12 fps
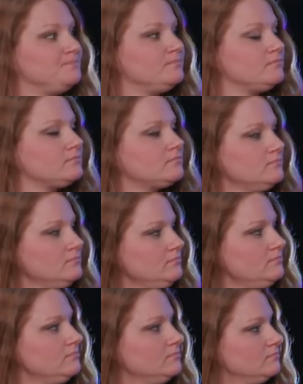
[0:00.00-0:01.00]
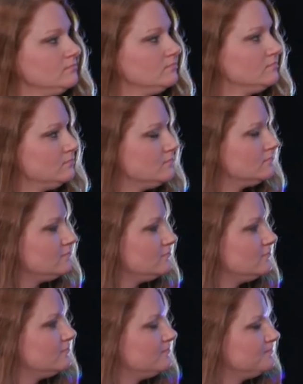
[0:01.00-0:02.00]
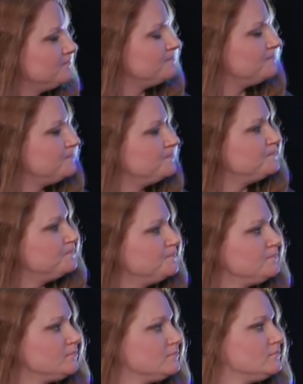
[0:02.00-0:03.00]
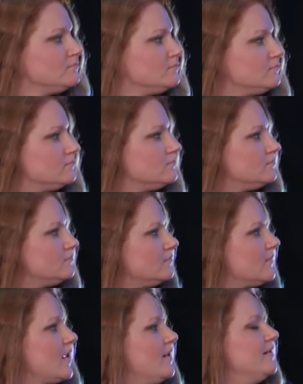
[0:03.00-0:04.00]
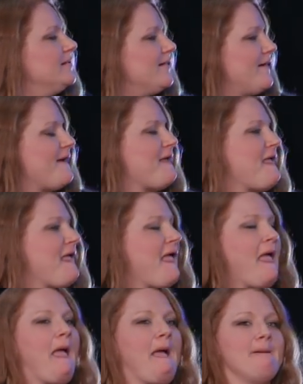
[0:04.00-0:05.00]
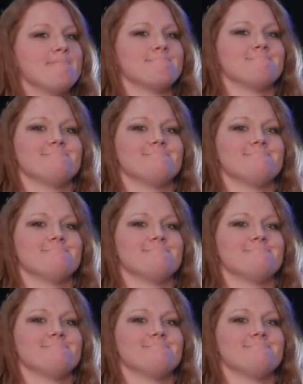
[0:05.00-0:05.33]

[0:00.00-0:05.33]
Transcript: (not speaking)